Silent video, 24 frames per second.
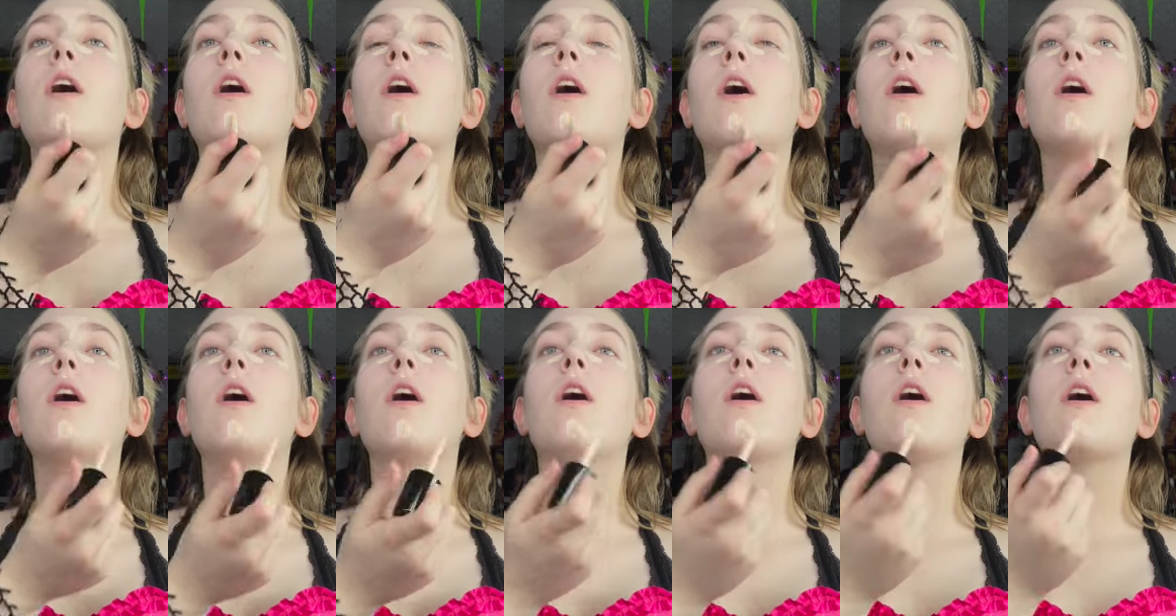
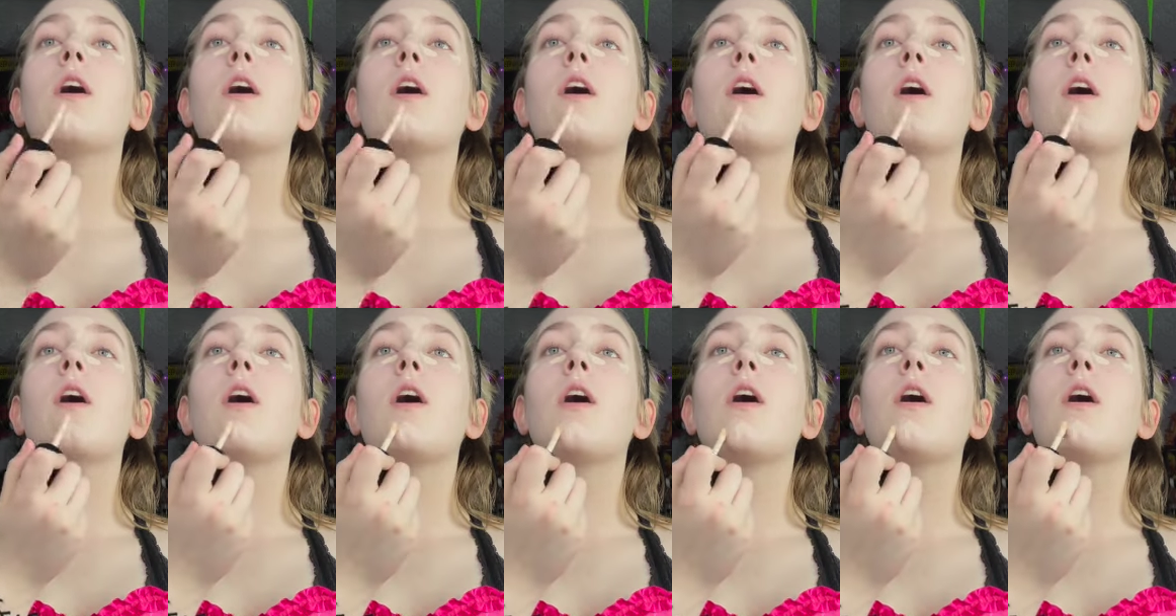Damn, that's like my
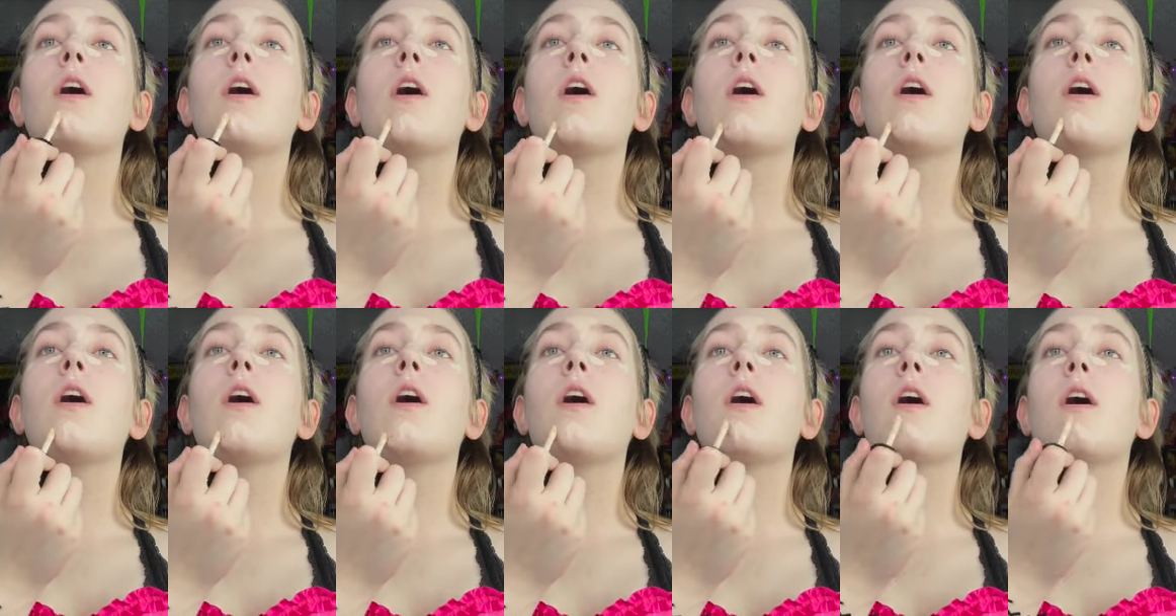slogan
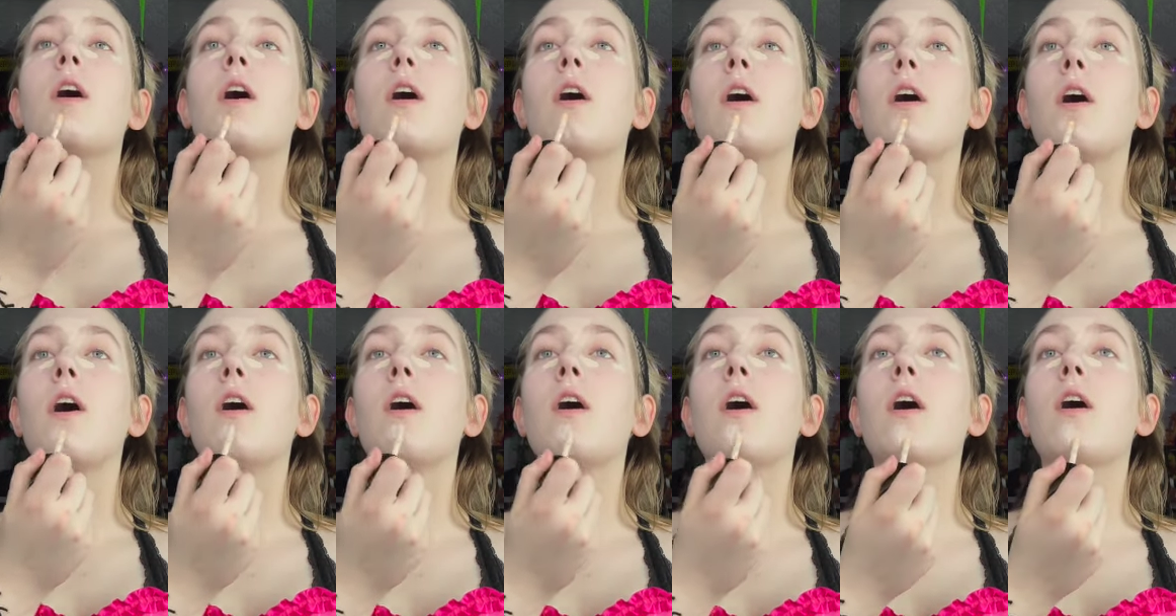and I messed it
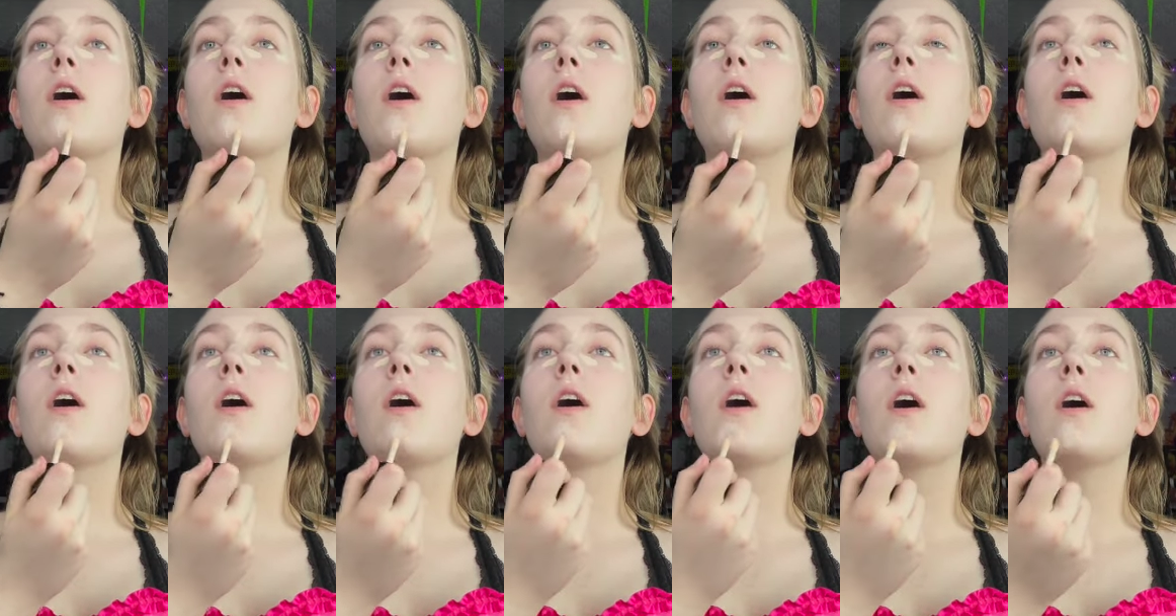up.
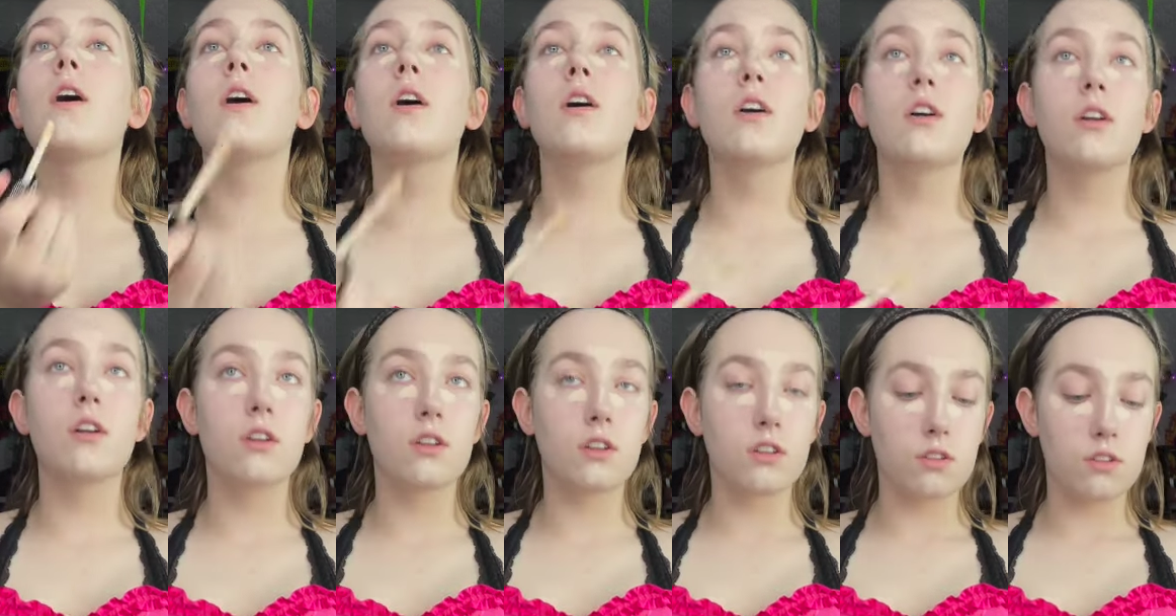
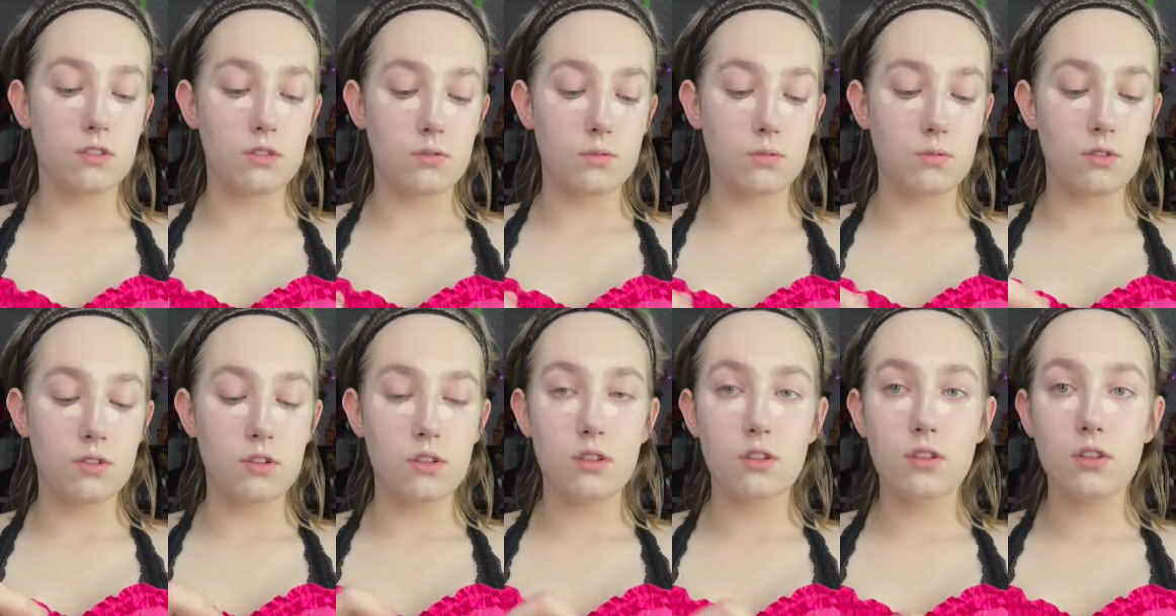That's
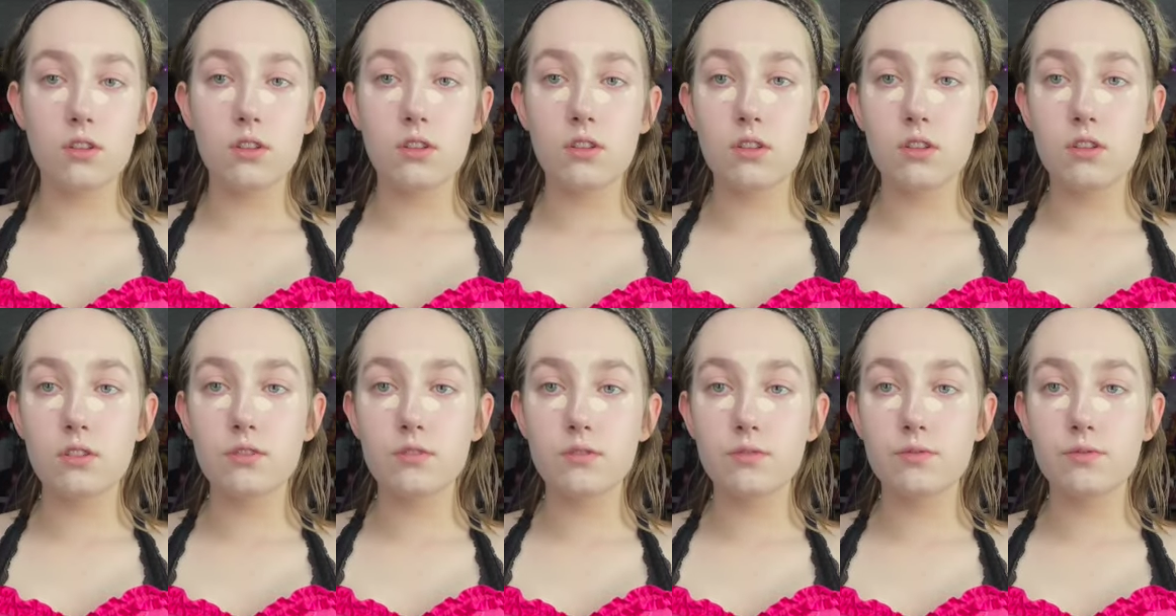kind of
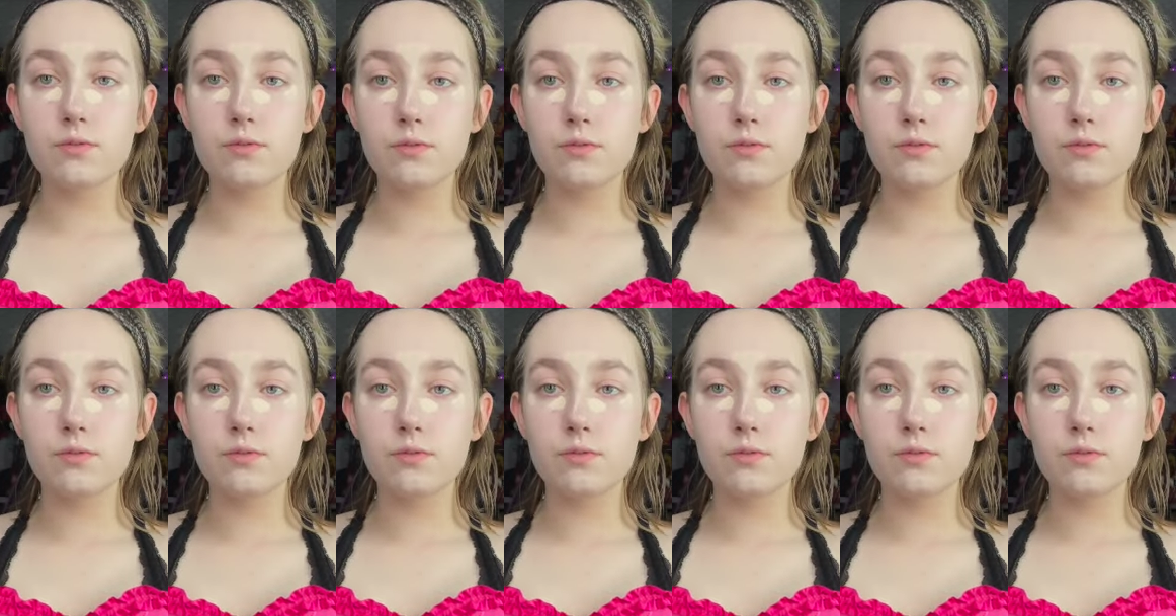embarrassing.